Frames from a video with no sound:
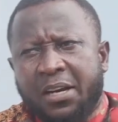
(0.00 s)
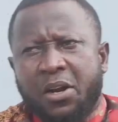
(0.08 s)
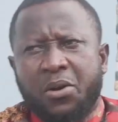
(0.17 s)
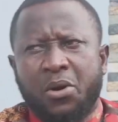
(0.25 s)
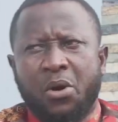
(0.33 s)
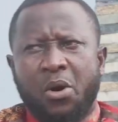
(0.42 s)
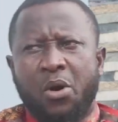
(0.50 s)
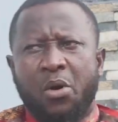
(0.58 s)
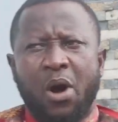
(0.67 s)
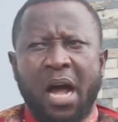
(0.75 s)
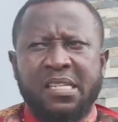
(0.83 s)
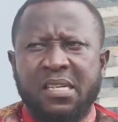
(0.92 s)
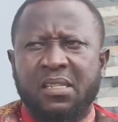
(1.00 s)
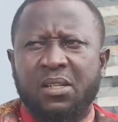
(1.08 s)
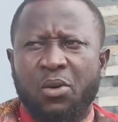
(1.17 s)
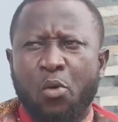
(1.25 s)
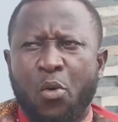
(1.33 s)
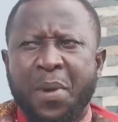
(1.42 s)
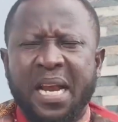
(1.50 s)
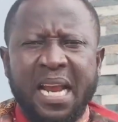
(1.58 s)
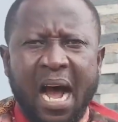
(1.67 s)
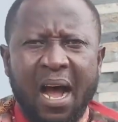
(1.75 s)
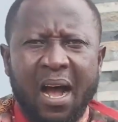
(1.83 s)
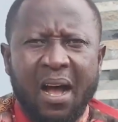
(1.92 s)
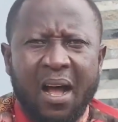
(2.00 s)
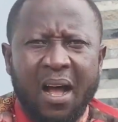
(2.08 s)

I don't know, as in, who made her?